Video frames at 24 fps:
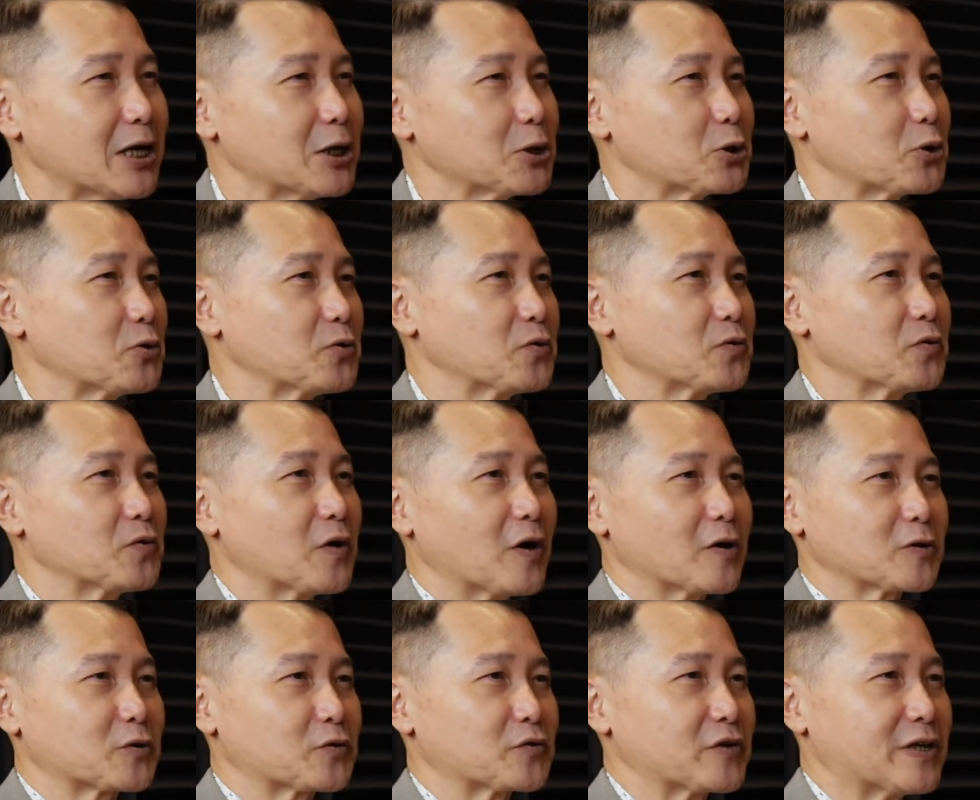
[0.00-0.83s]
to
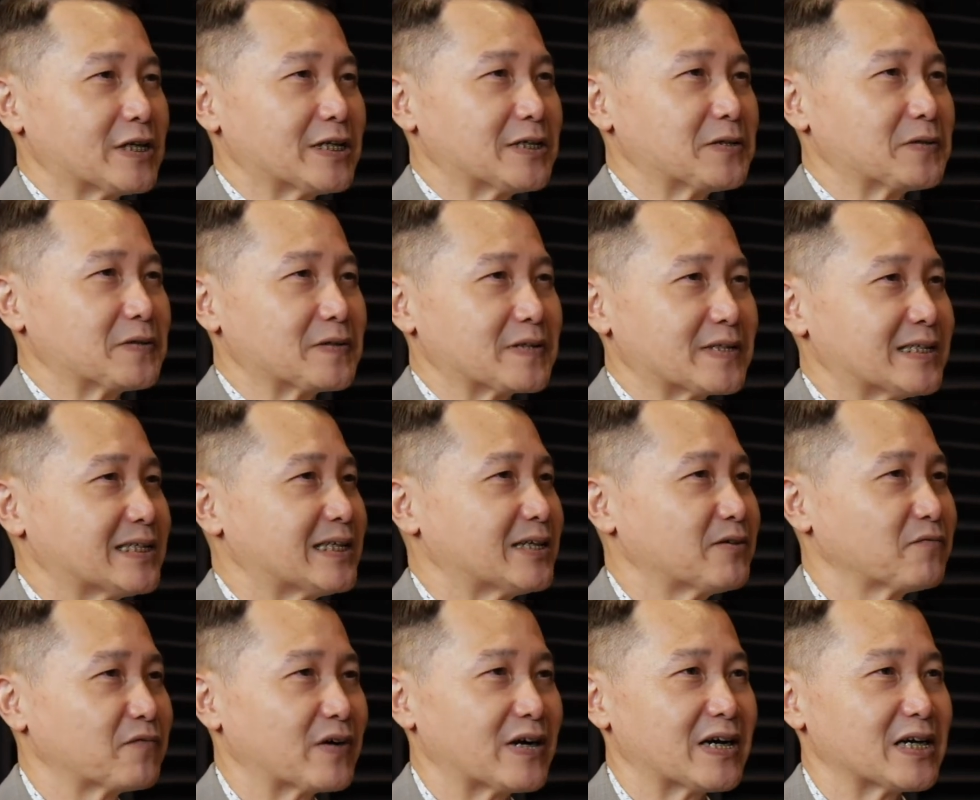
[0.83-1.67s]
Australia, New
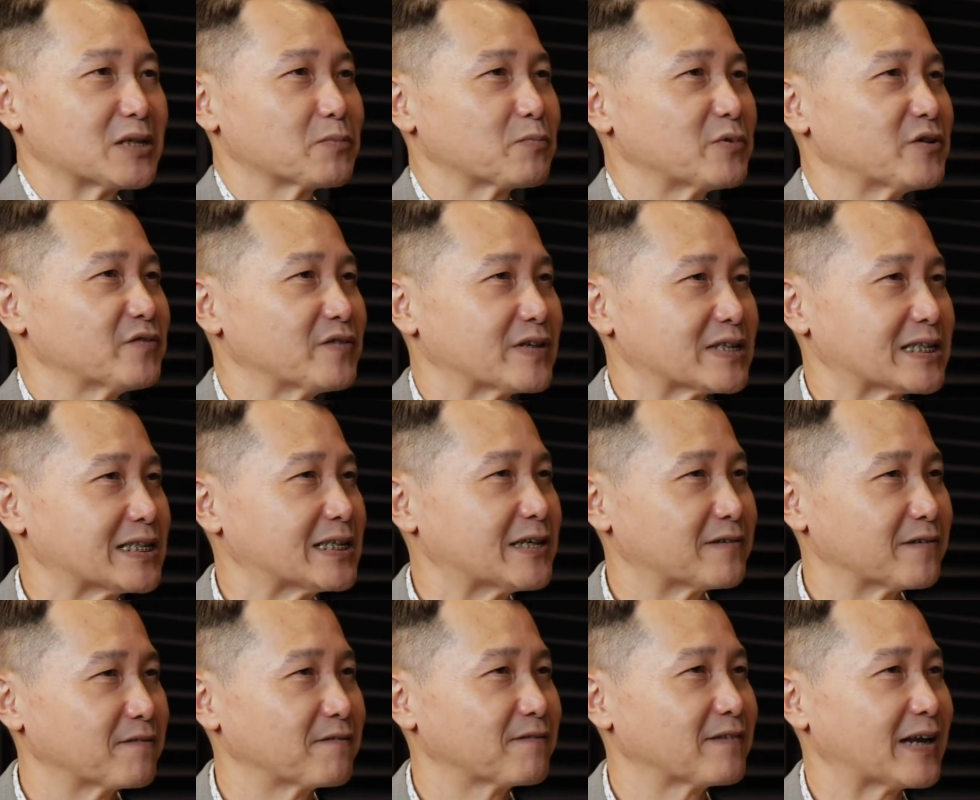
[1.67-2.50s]
Zealand, whereas previously you
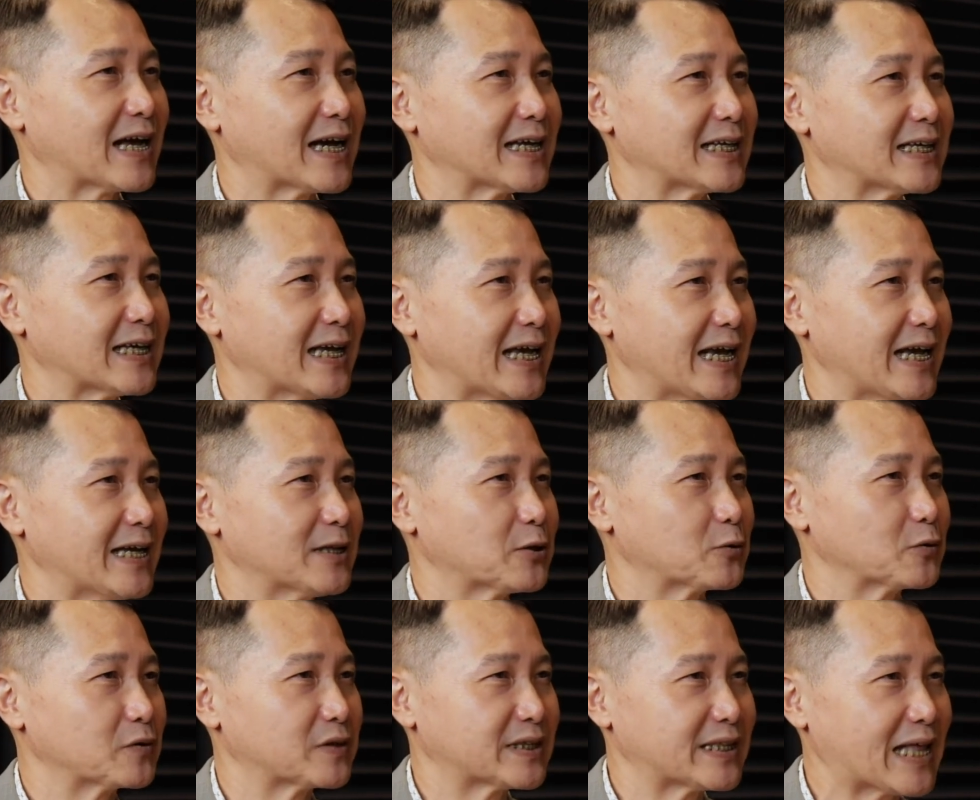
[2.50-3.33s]
had to fly
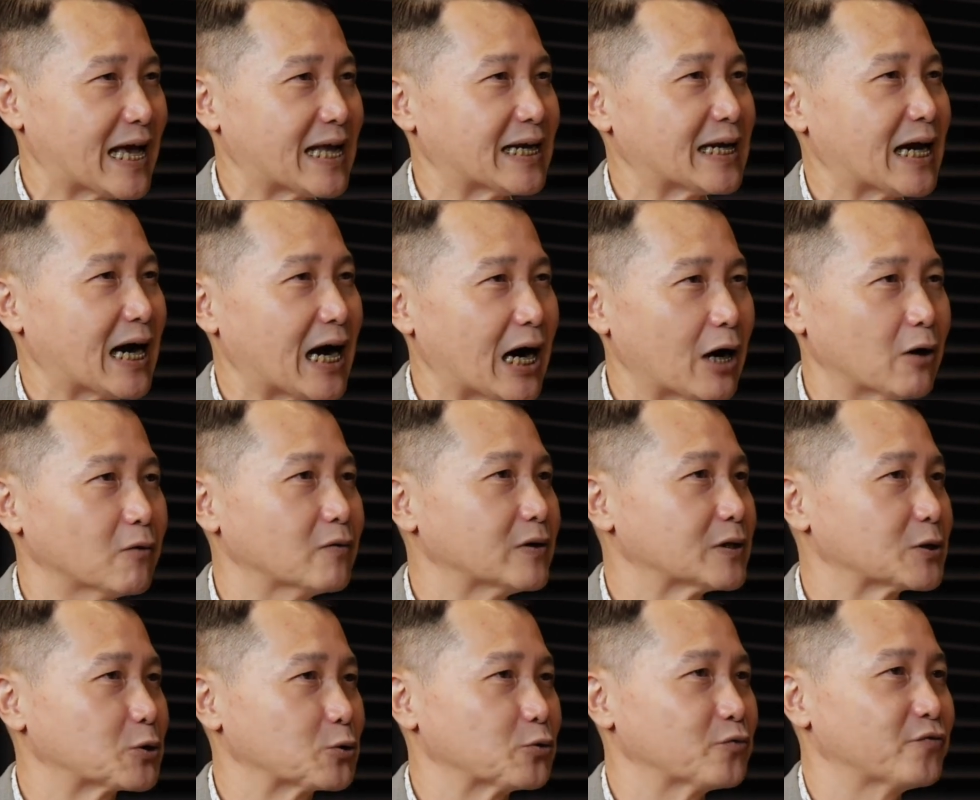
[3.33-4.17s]
8 to 10
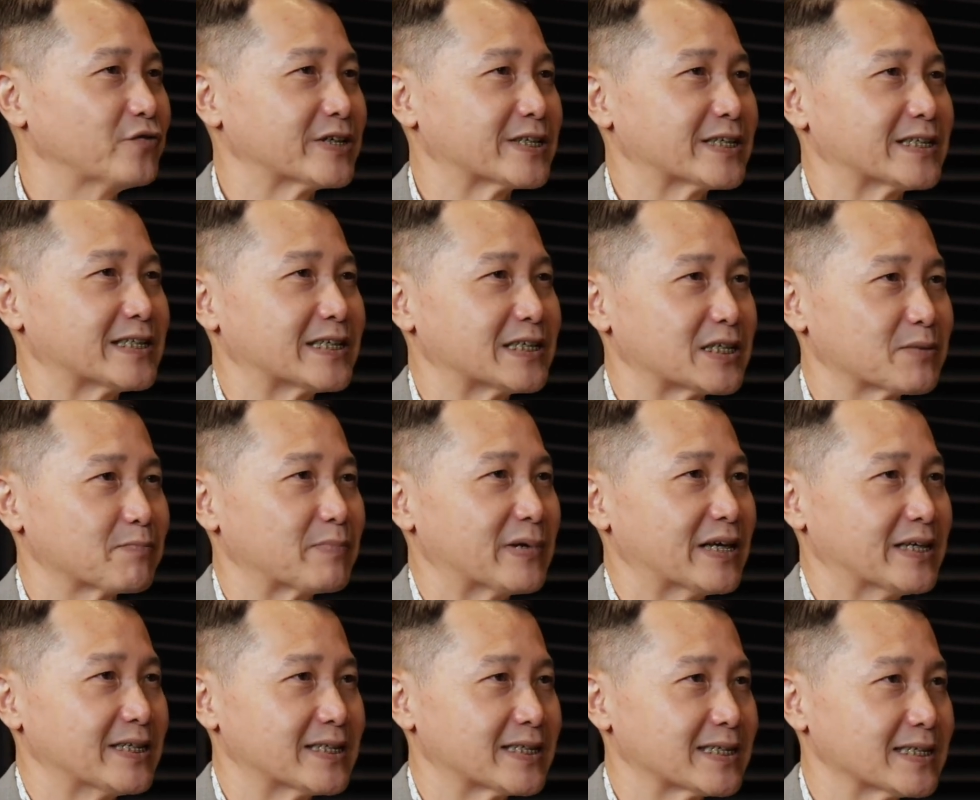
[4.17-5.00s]
hours to visit these
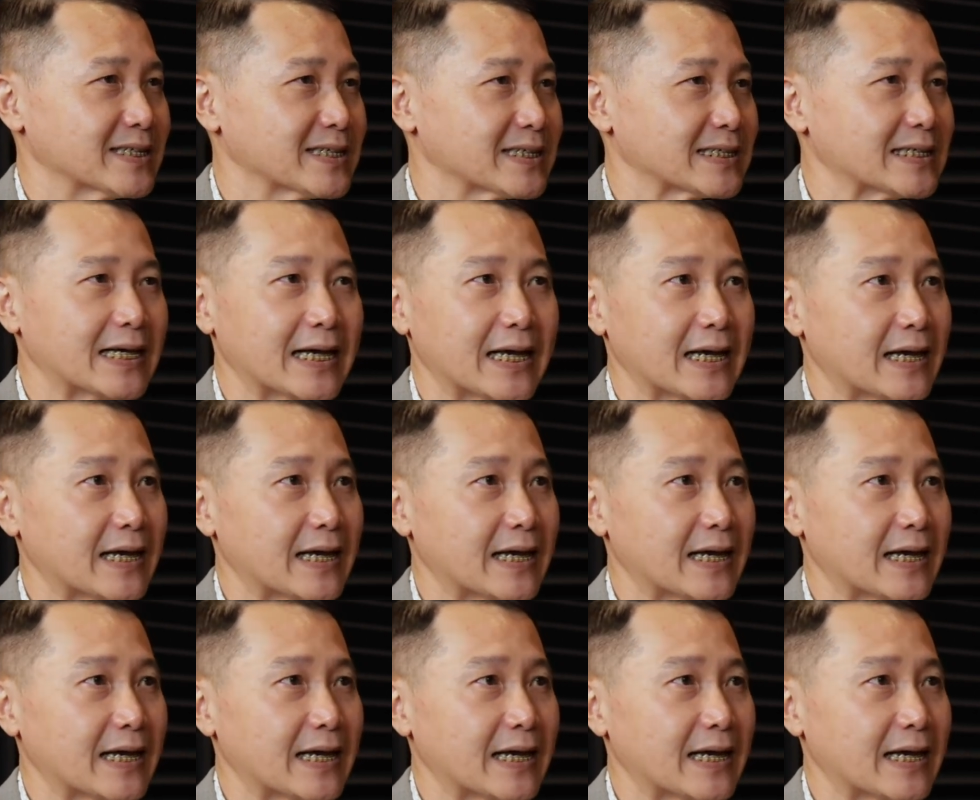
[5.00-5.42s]
places.